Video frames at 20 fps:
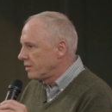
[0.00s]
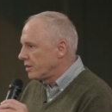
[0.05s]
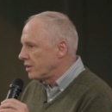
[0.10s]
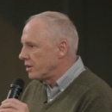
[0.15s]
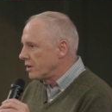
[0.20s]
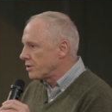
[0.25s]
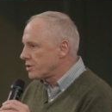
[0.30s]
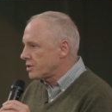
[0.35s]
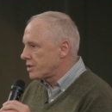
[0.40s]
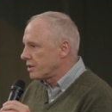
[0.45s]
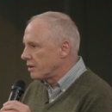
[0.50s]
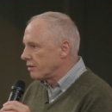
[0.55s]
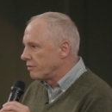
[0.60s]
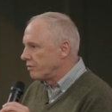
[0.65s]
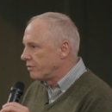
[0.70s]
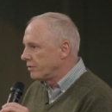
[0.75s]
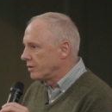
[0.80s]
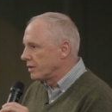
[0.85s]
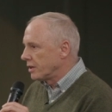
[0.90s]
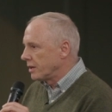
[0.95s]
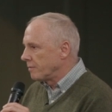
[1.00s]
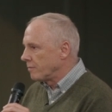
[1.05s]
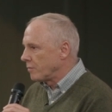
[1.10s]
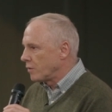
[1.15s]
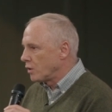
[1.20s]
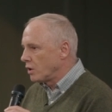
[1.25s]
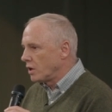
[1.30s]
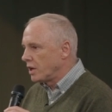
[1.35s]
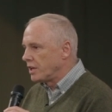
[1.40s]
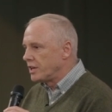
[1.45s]
the notion of
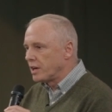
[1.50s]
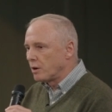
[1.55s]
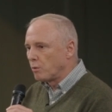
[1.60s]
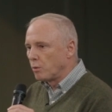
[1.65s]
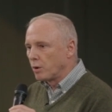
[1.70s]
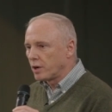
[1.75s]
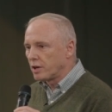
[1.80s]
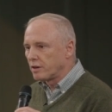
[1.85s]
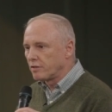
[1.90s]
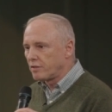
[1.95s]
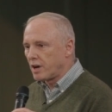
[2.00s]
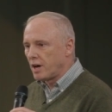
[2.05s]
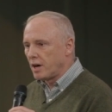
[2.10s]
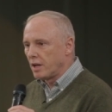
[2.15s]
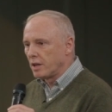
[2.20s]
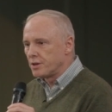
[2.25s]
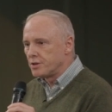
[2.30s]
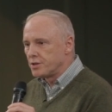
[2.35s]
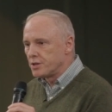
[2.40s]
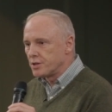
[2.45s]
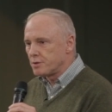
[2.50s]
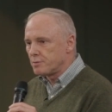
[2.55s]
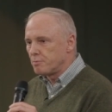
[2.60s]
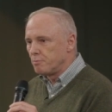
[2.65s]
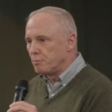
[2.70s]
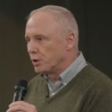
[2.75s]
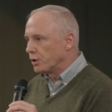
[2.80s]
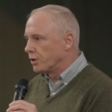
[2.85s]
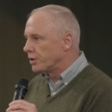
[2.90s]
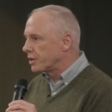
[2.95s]
um, a network of colleges
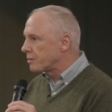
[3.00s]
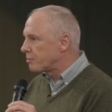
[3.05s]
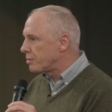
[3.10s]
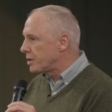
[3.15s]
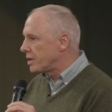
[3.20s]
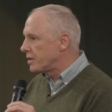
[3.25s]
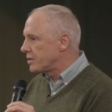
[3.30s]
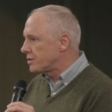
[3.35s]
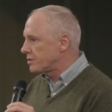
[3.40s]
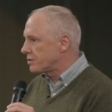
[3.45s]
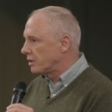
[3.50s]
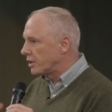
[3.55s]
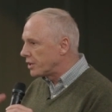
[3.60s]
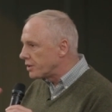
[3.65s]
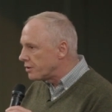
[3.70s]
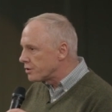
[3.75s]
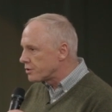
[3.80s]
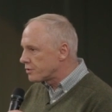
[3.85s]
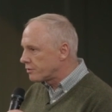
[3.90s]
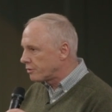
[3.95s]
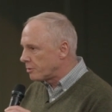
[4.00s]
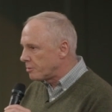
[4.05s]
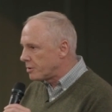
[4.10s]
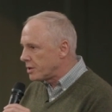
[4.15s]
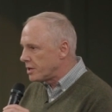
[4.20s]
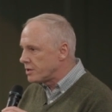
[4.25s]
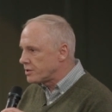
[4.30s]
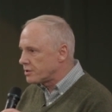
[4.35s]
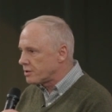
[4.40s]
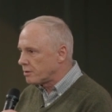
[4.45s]
building peace, leaders for
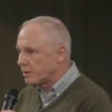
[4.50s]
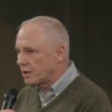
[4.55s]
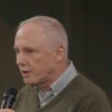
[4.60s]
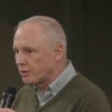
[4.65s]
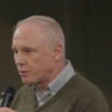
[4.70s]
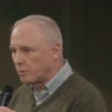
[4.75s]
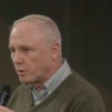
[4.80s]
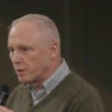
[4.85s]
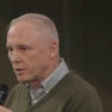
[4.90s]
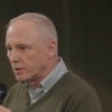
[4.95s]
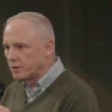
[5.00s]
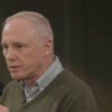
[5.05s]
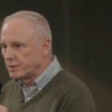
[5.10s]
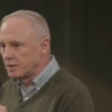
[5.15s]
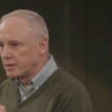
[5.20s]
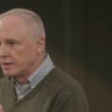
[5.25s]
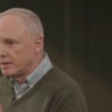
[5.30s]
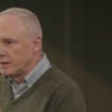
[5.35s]
peace around the world,